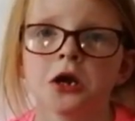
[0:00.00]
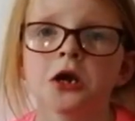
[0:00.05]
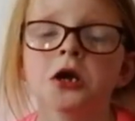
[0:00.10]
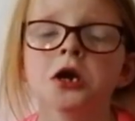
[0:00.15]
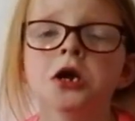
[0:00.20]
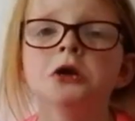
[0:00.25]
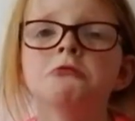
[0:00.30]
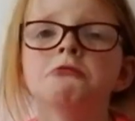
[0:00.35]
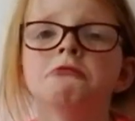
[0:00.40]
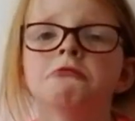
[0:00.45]

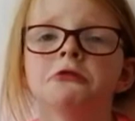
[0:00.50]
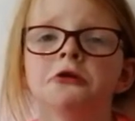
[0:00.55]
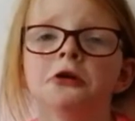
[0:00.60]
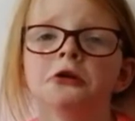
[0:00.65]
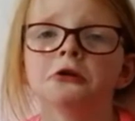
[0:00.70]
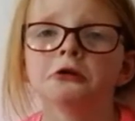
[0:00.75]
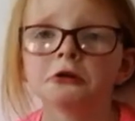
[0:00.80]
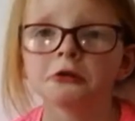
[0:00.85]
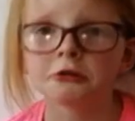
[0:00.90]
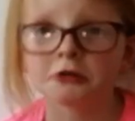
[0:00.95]
If
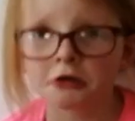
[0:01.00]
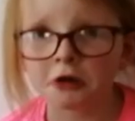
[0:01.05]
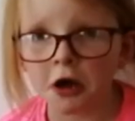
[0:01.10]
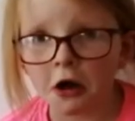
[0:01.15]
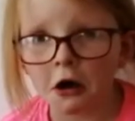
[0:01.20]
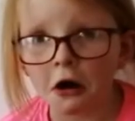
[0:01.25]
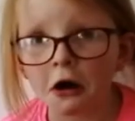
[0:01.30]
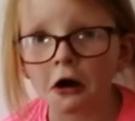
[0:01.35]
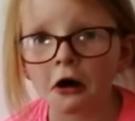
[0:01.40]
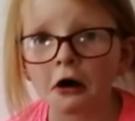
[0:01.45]
you're
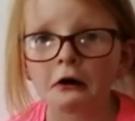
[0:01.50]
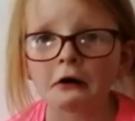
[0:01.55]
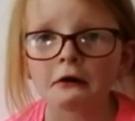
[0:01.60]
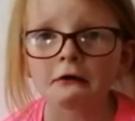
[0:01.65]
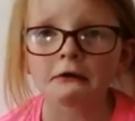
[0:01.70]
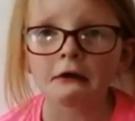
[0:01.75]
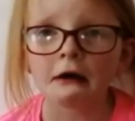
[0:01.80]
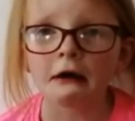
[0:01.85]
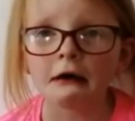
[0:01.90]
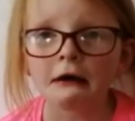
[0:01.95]

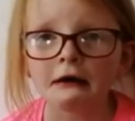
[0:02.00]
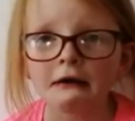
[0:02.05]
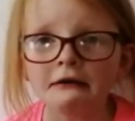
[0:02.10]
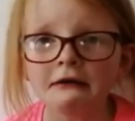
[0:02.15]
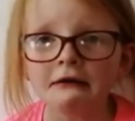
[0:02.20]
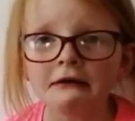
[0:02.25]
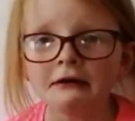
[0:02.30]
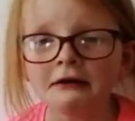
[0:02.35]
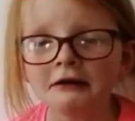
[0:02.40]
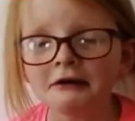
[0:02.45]
sad and
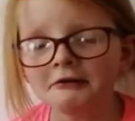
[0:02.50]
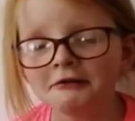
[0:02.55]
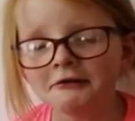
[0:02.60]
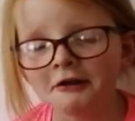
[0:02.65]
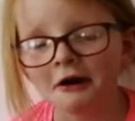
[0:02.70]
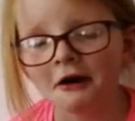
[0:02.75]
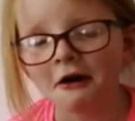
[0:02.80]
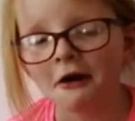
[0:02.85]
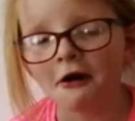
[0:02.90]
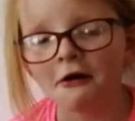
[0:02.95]
you
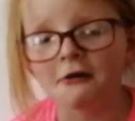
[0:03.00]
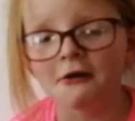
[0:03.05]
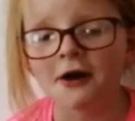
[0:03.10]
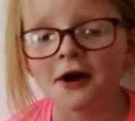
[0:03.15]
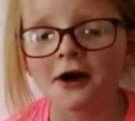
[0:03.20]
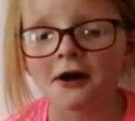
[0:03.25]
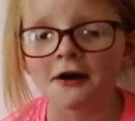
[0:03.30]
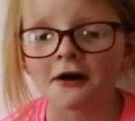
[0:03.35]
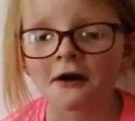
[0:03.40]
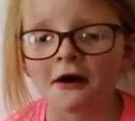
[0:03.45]
know
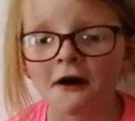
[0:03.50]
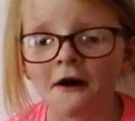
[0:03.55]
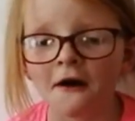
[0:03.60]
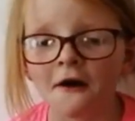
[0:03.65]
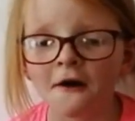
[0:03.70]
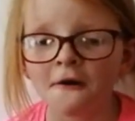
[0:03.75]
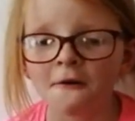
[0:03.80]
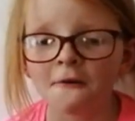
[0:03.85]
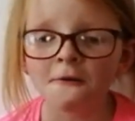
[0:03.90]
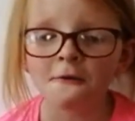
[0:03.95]
it, go
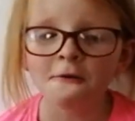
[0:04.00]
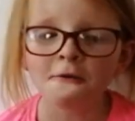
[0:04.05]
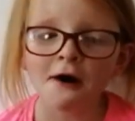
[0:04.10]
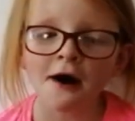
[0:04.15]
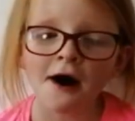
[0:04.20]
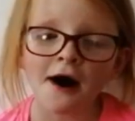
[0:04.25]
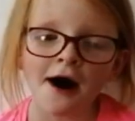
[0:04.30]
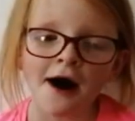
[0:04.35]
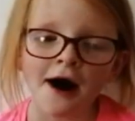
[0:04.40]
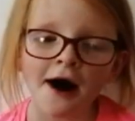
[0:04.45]

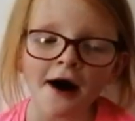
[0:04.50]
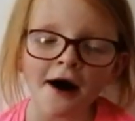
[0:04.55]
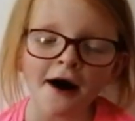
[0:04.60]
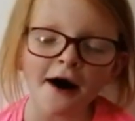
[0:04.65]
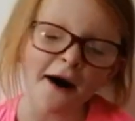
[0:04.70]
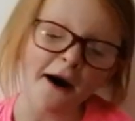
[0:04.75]
away.